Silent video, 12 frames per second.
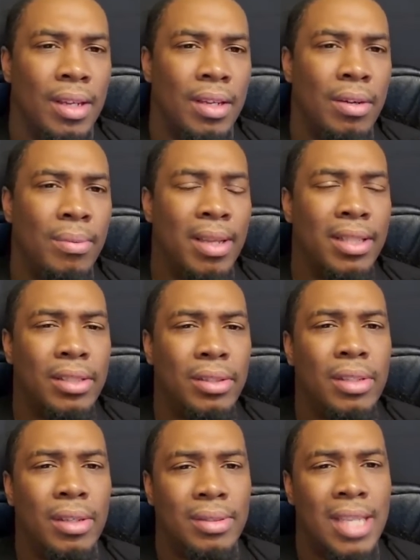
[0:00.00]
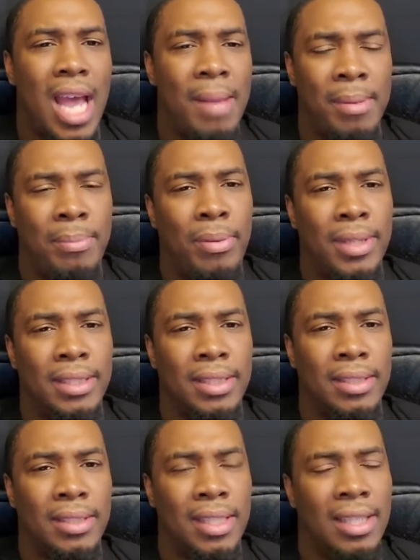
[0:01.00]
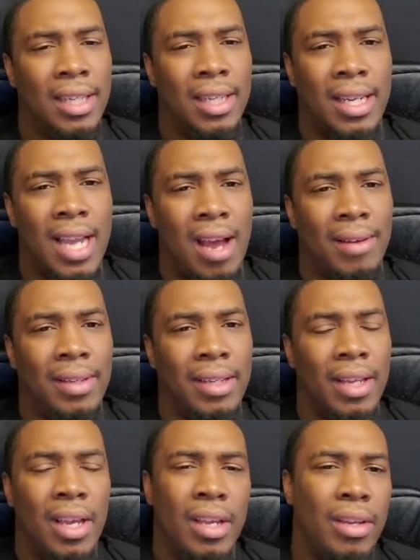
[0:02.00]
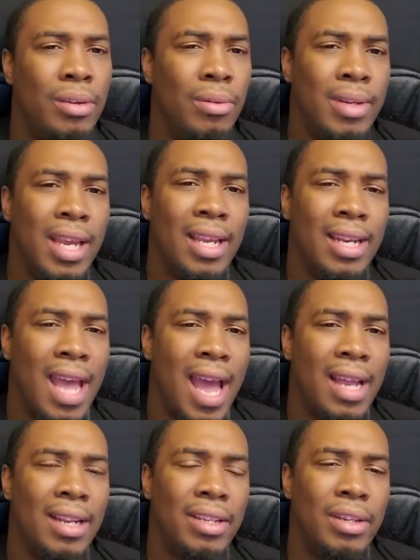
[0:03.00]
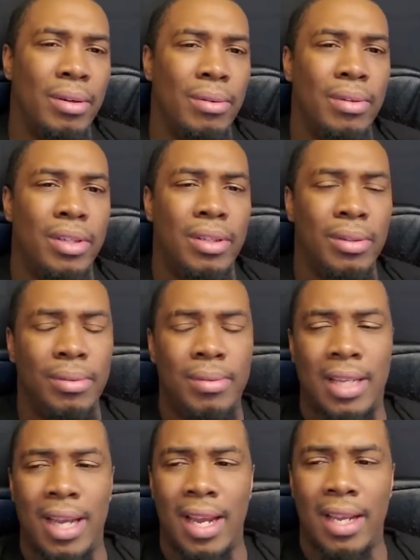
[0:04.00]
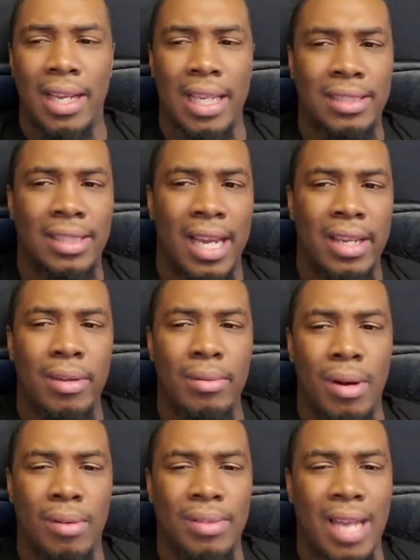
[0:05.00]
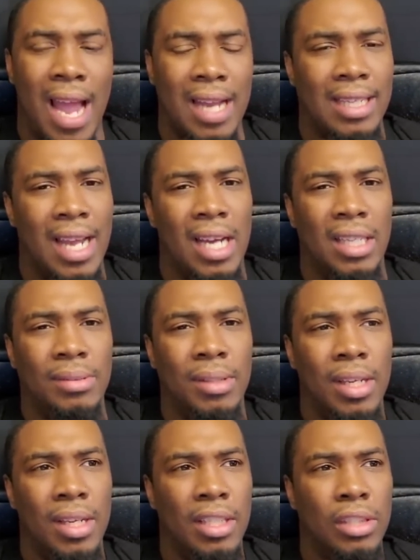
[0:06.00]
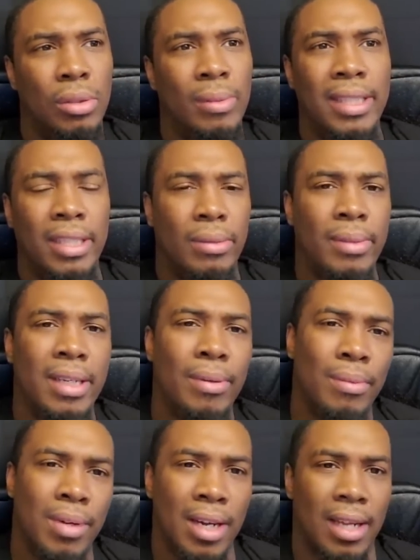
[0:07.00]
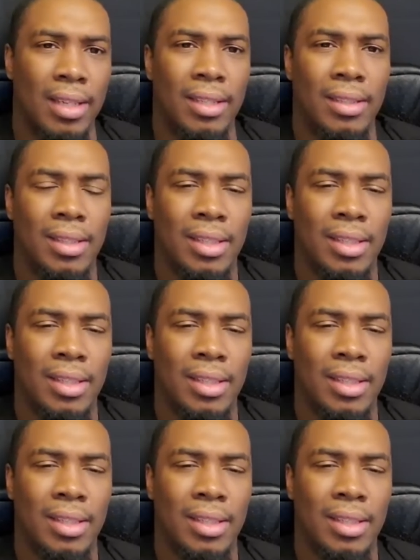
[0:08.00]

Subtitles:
You rather do your time in prison than in the county. You cannot, you can't, it's like you on lockdown 23-1.